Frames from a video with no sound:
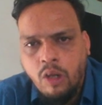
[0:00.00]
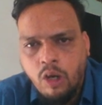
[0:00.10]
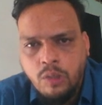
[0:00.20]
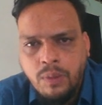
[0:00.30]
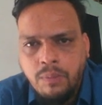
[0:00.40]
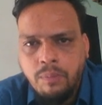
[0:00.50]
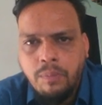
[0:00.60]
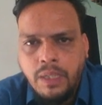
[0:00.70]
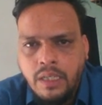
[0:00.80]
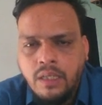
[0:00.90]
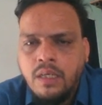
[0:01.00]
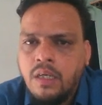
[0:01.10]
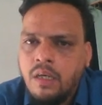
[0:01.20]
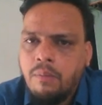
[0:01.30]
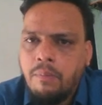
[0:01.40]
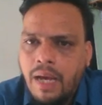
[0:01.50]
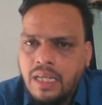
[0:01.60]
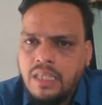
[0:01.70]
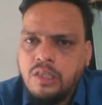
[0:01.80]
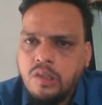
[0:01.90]
allotment, paid
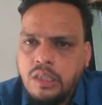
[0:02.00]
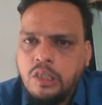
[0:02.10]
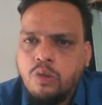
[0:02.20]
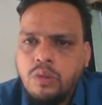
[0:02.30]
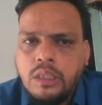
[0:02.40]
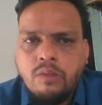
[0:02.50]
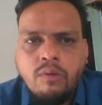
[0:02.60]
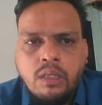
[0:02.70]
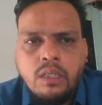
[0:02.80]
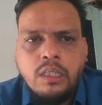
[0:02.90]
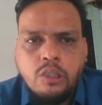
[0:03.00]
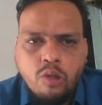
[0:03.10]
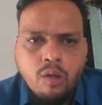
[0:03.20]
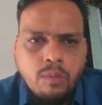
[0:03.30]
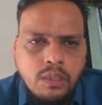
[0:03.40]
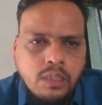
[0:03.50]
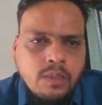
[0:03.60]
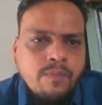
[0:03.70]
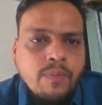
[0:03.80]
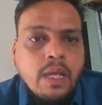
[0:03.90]
balance in two equal installments.
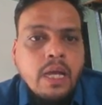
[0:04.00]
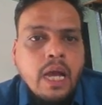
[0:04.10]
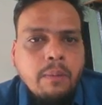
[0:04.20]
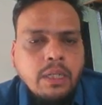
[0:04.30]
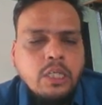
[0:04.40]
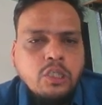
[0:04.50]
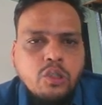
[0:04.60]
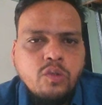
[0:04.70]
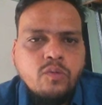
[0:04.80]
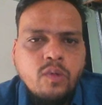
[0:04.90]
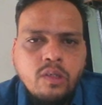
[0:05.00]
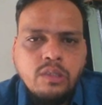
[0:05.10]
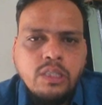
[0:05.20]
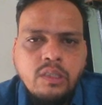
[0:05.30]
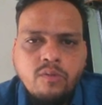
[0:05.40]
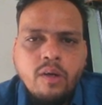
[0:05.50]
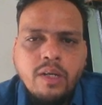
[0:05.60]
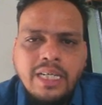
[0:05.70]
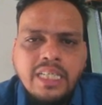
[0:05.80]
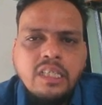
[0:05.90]
Applications were received for
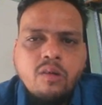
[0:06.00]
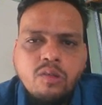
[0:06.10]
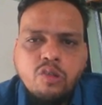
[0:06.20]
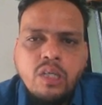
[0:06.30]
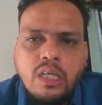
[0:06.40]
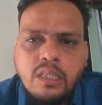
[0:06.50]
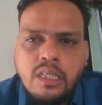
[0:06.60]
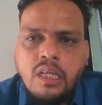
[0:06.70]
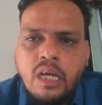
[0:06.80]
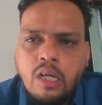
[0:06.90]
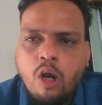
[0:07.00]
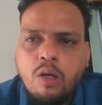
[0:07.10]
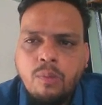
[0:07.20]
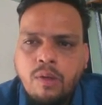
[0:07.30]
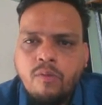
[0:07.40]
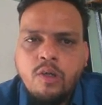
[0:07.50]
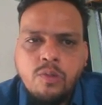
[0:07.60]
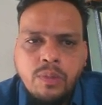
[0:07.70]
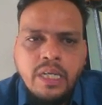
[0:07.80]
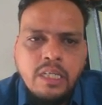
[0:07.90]
80,000 shares and the allotment was
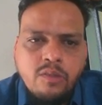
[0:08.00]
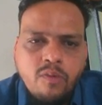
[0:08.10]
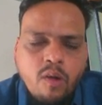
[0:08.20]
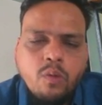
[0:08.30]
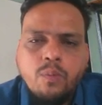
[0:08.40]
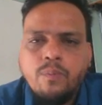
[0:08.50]
made as follows.